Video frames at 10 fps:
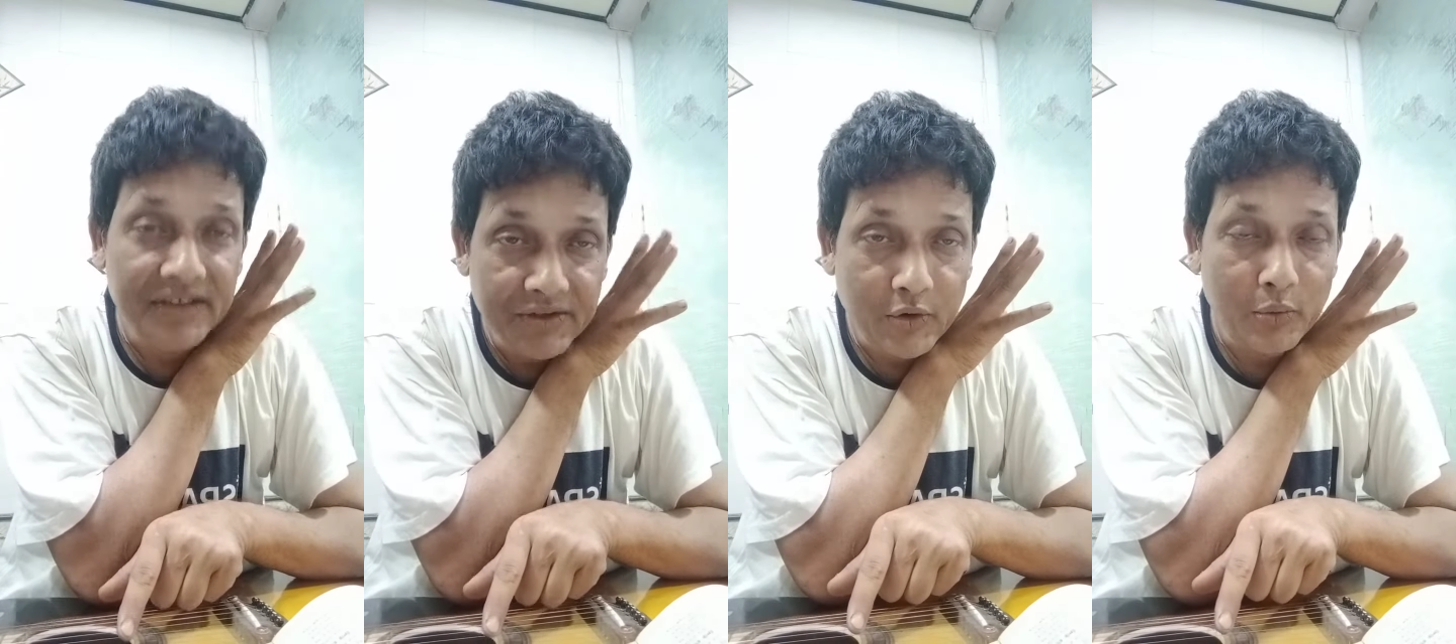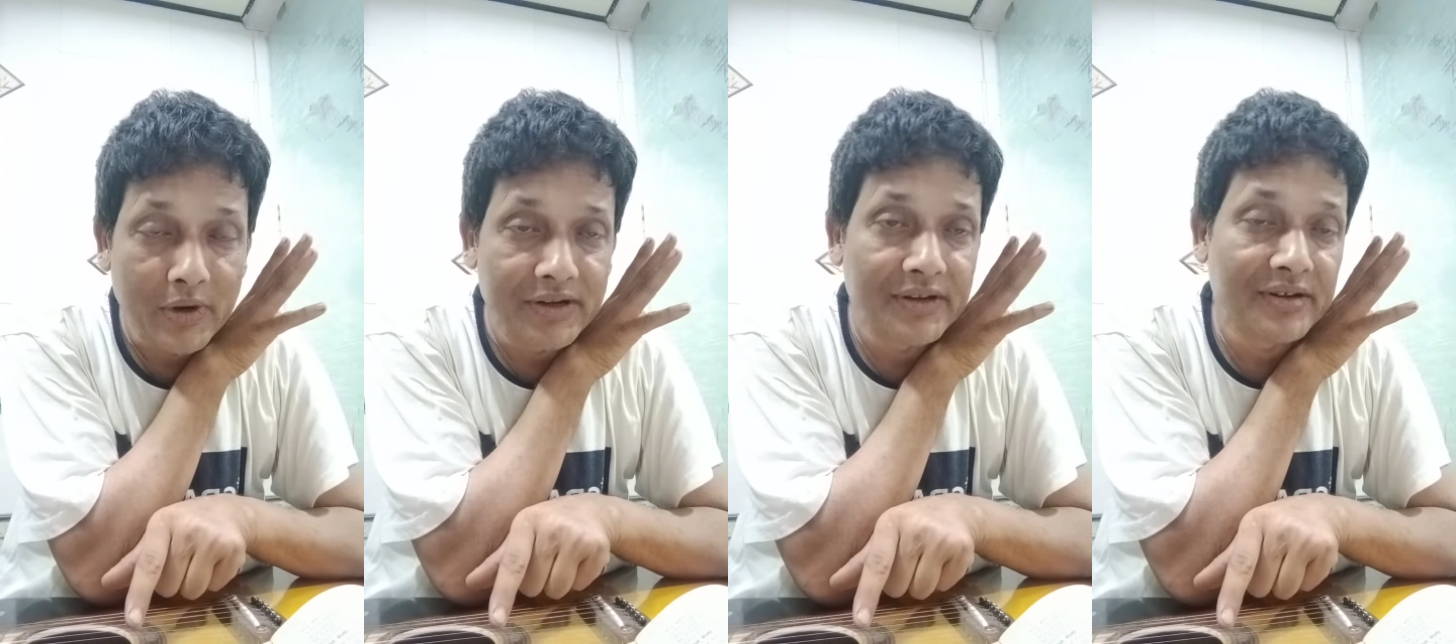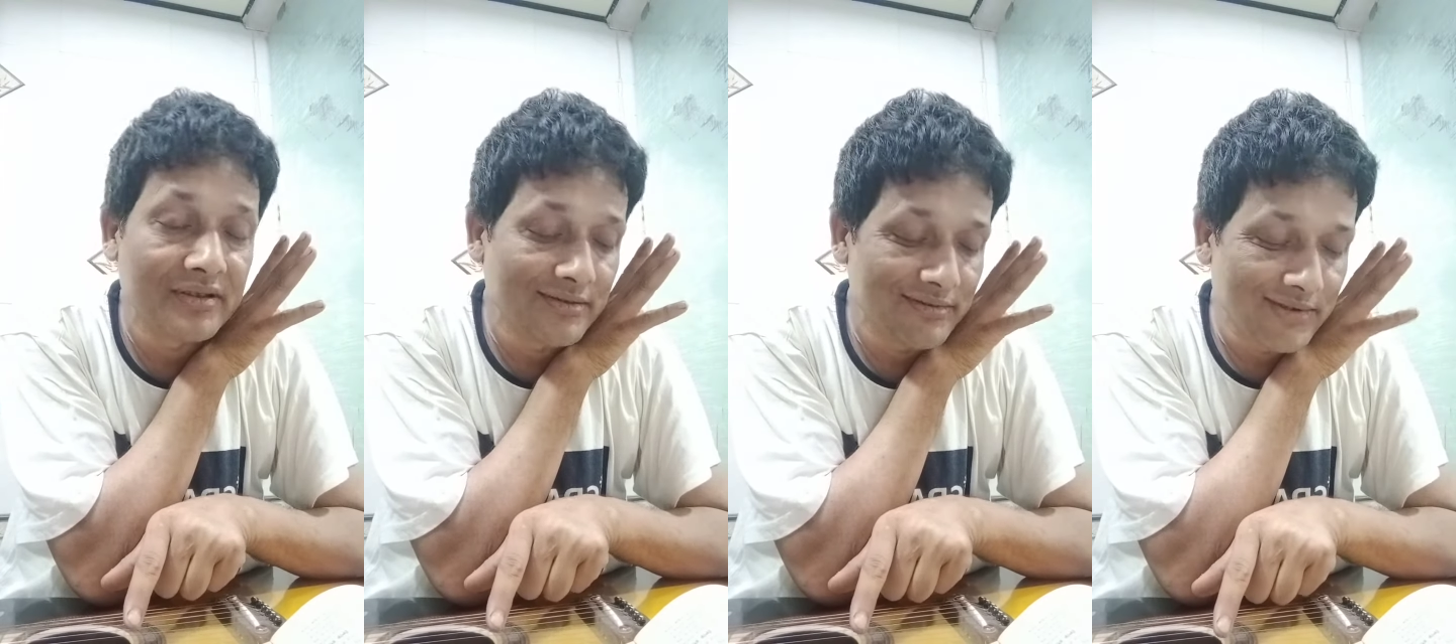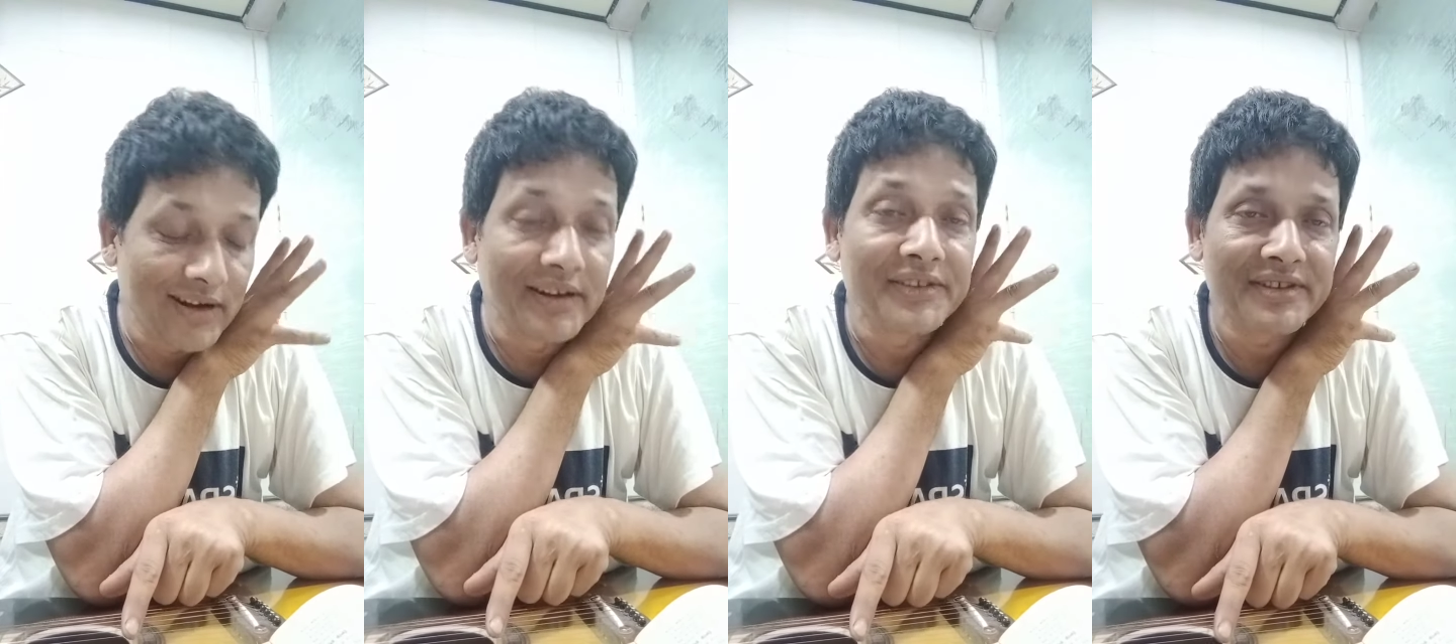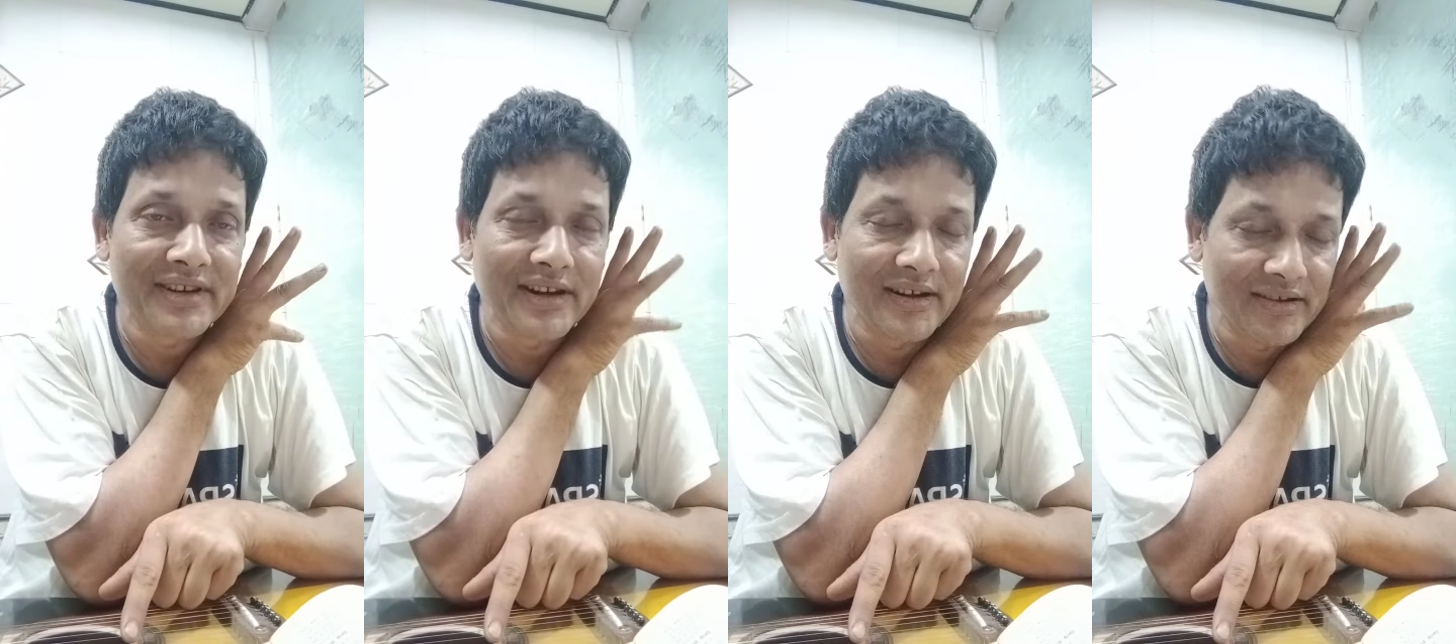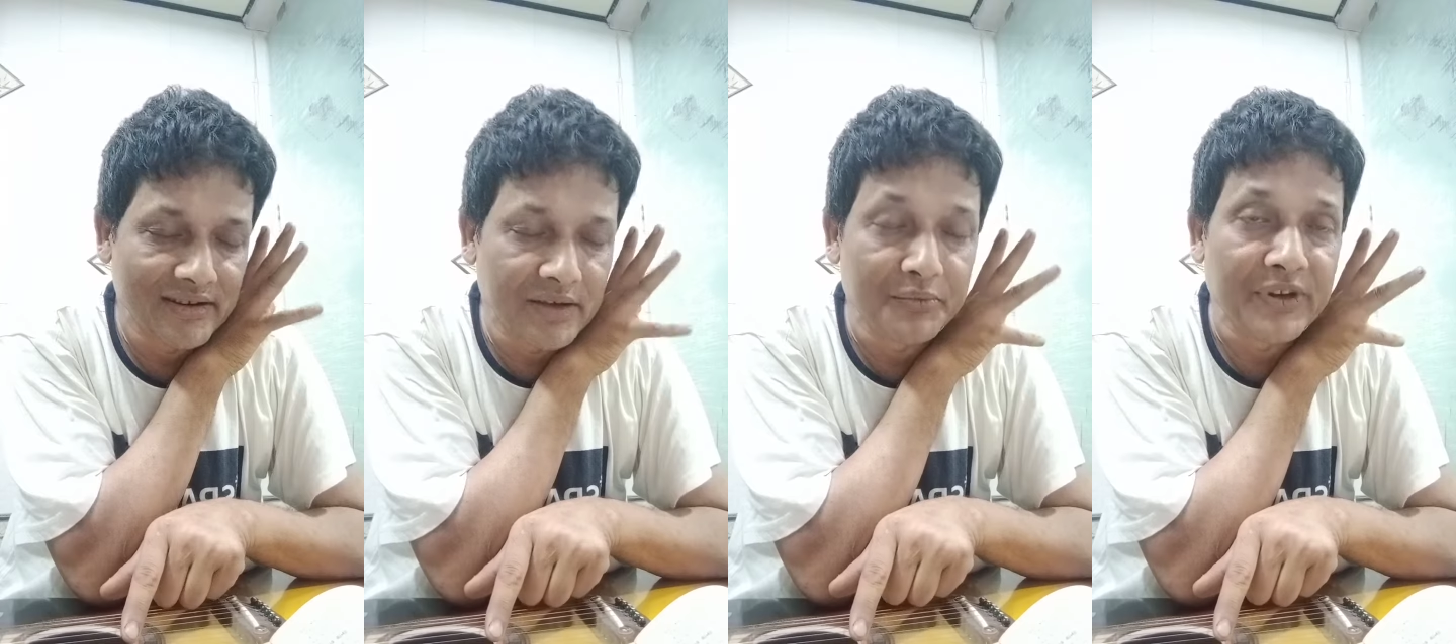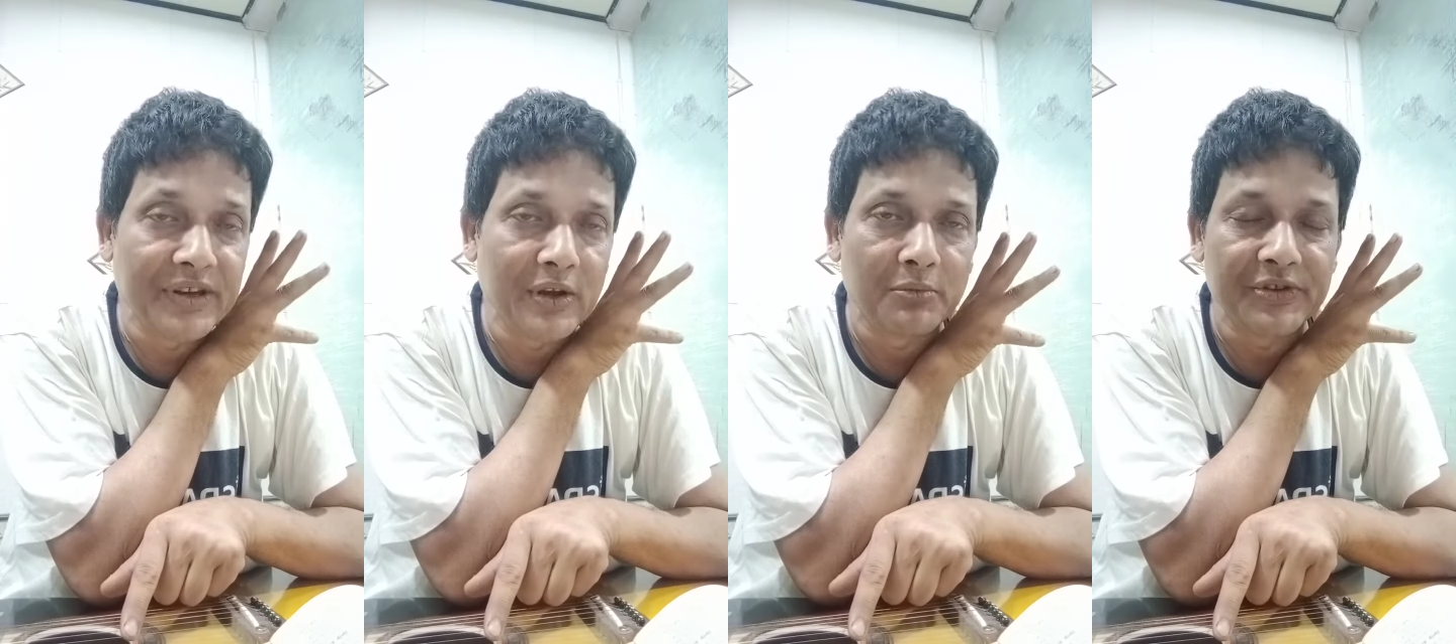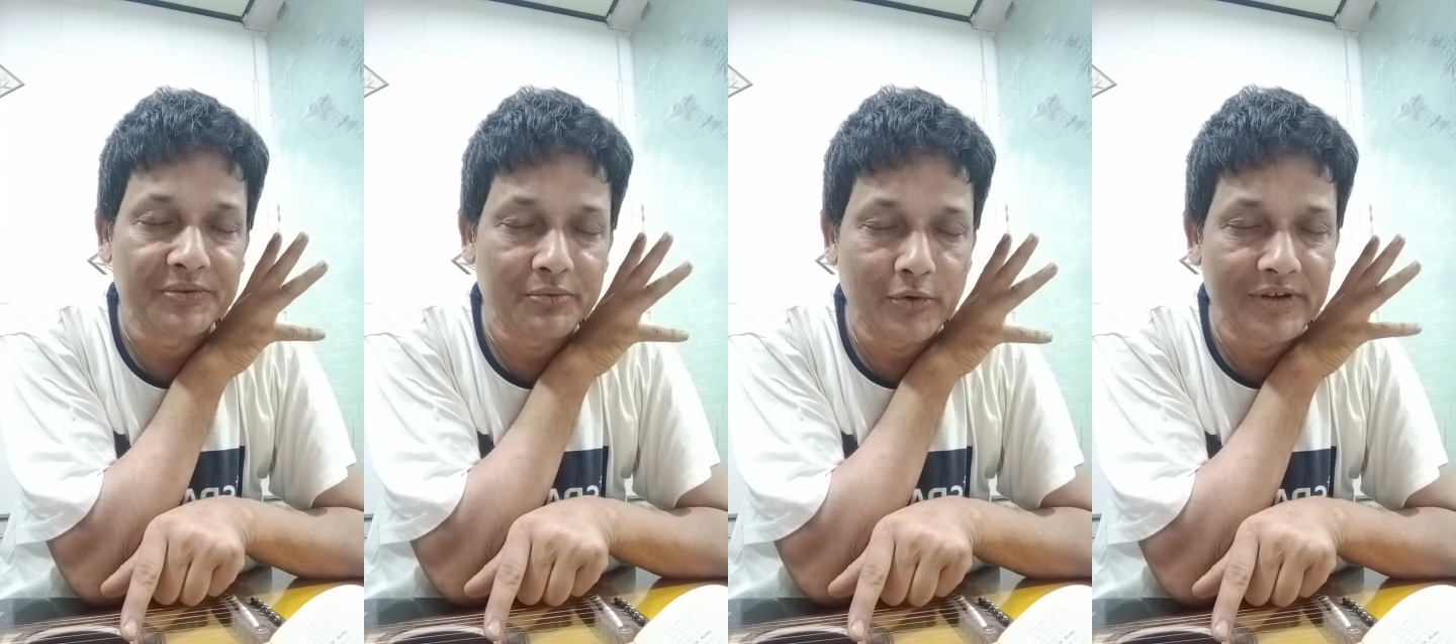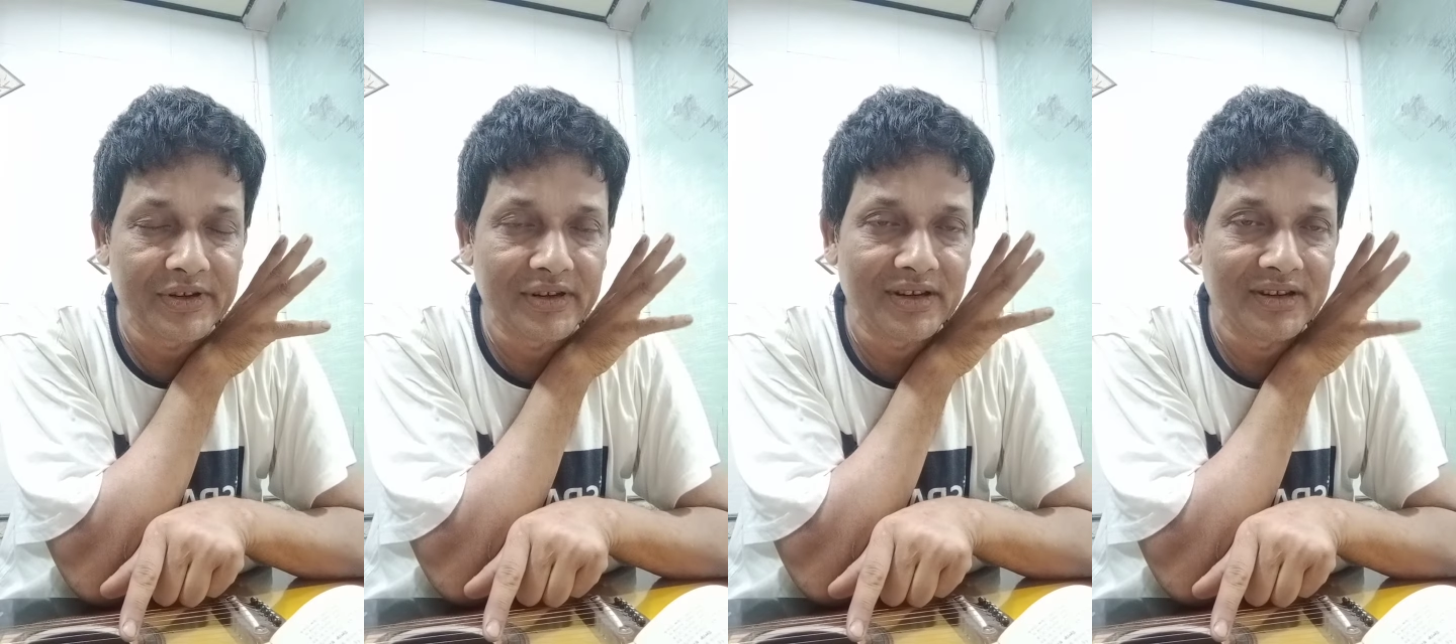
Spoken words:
over it, understand the meaning of this poetry.